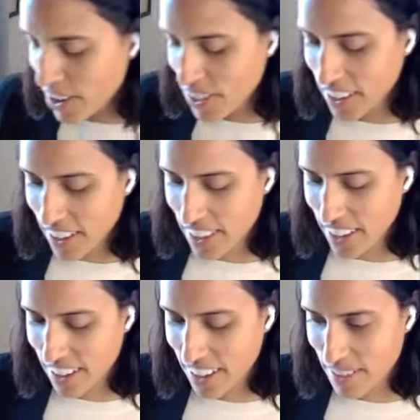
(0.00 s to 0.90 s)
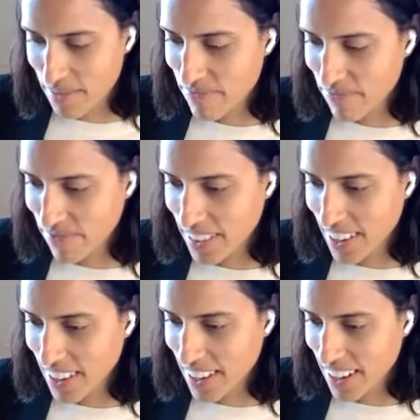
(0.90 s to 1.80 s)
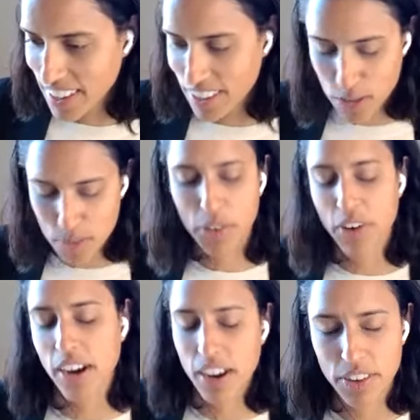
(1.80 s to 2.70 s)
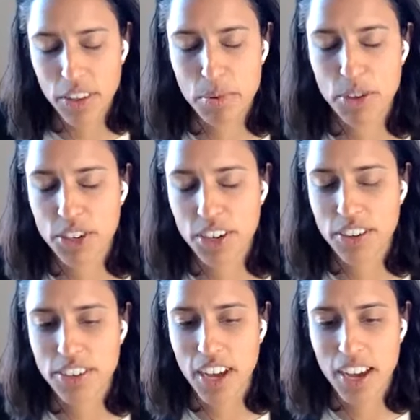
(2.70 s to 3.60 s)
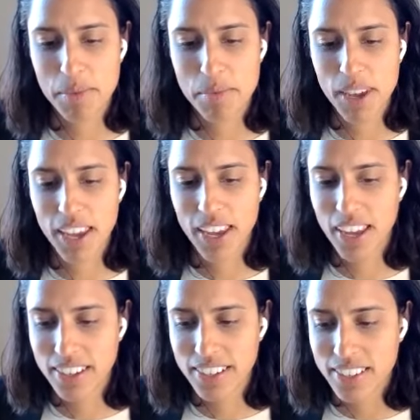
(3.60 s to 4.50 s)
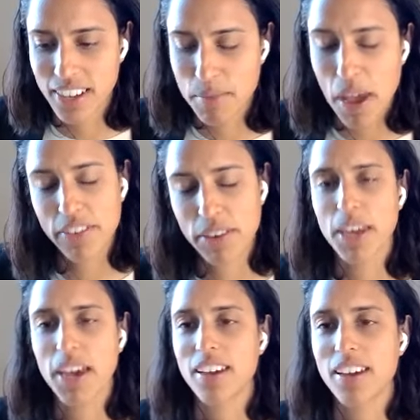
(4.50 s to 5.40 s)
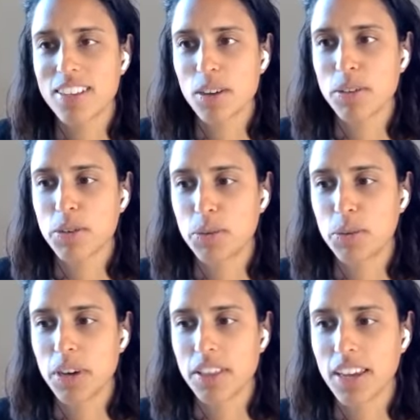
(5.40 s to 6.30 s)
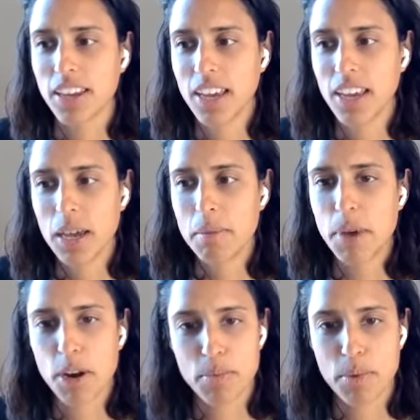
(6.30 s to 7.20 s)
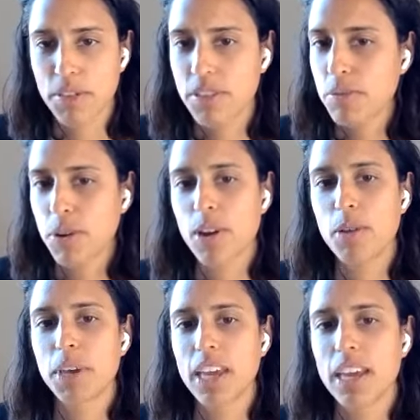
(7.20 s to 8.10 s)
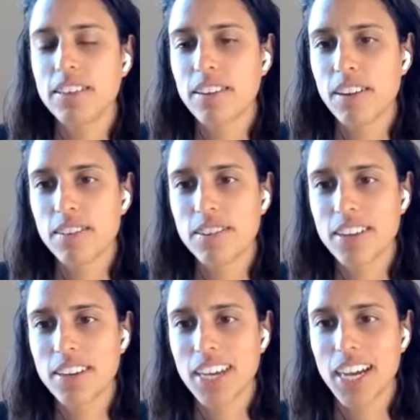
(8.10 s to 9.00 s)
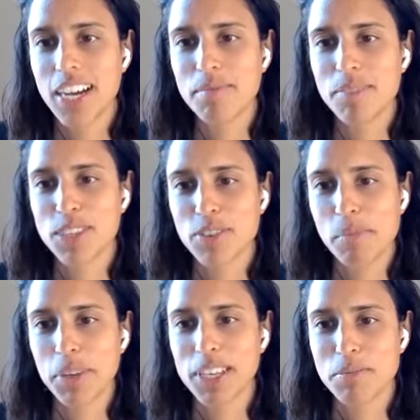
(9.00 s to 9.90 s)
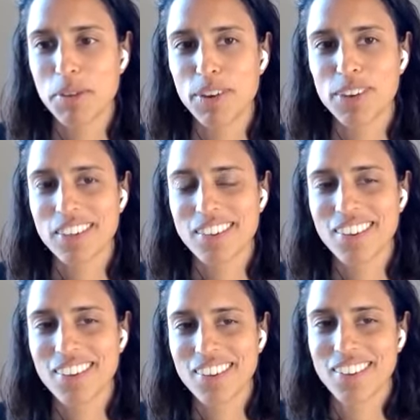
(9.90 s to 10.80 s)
I think I think um, I think this has been great. I really appreciate your time and um, having me on. It's always cool. I think better birth is where it all begins. So um, yeah, it's the right place to be focused.